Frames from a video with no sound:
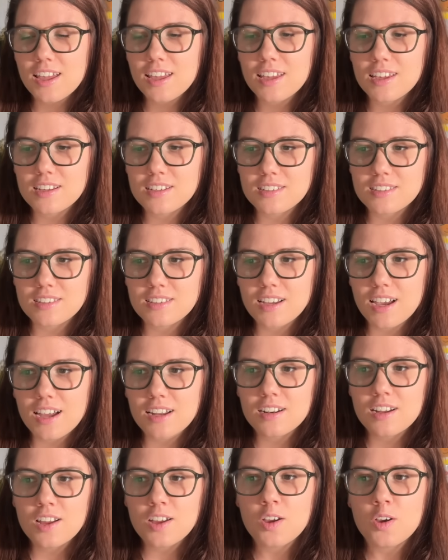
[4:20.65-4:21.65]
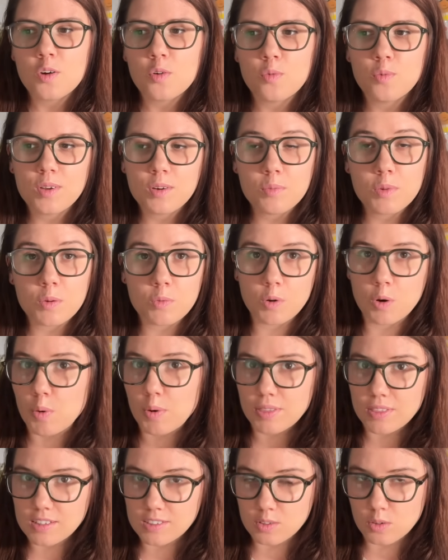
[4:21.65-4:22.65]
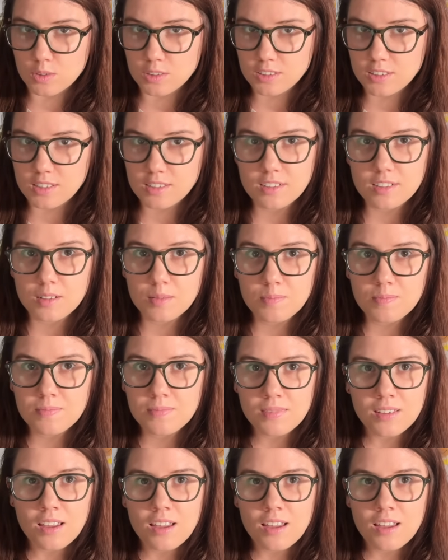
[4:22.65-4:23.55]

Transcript: is that when we ruin the solar system,